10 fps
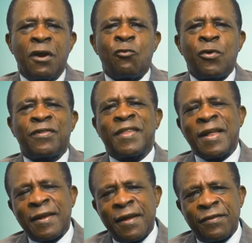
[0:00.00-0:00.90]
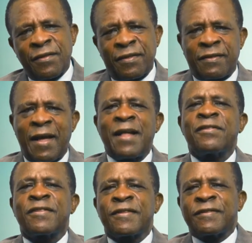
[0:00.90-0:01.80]
resilience, and
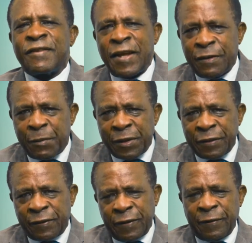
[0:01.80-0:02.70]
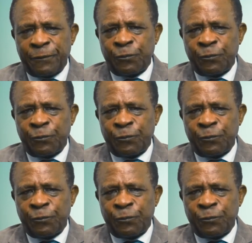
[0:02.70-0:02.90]
sustainability.